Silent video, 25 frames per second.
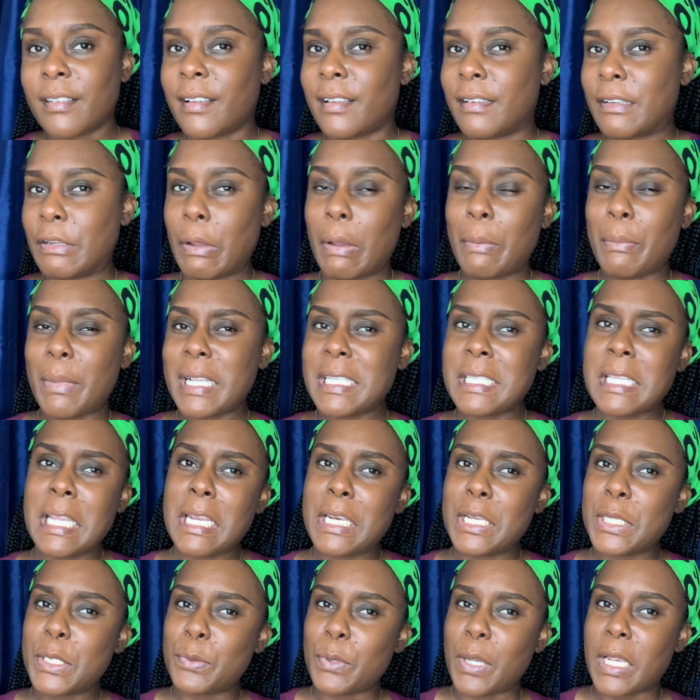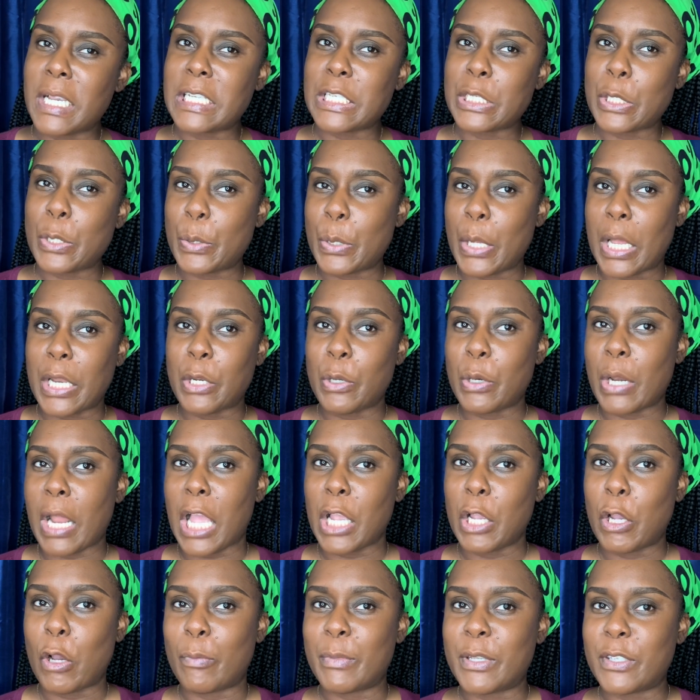am I saying this right? Because I know
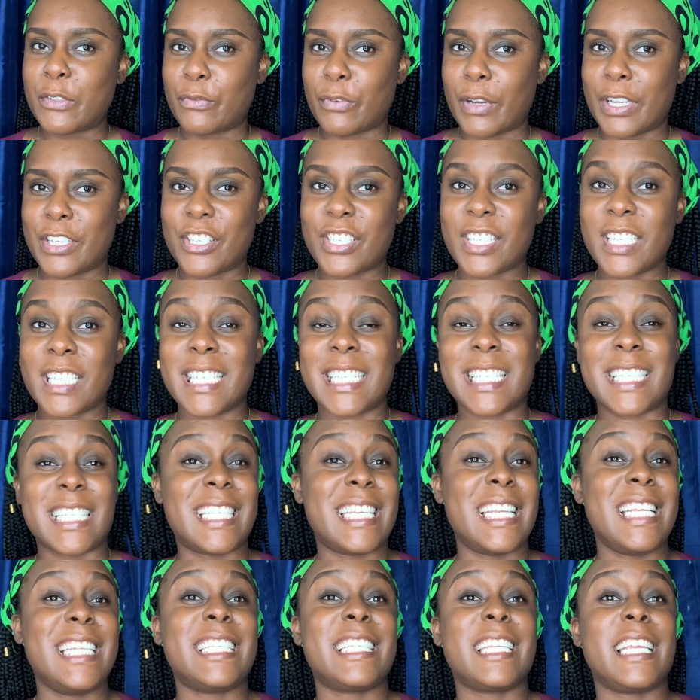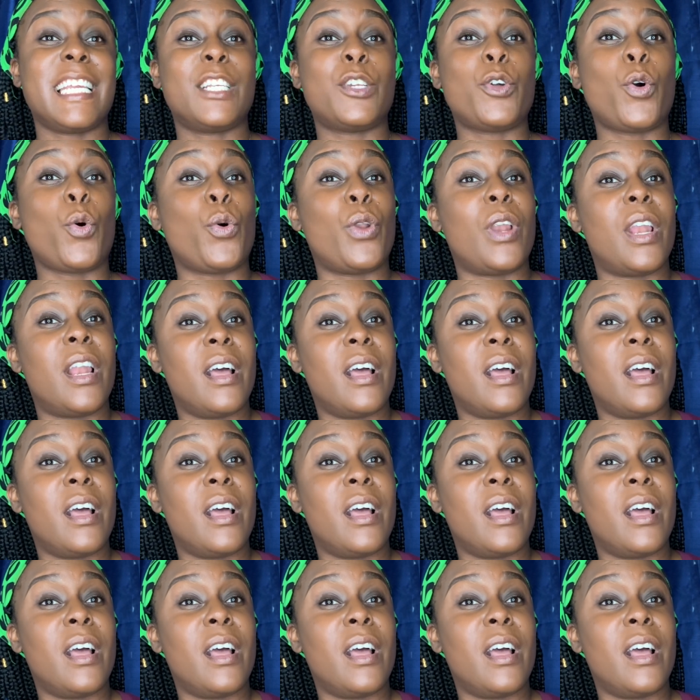Lancome is French. It's Teint Idole.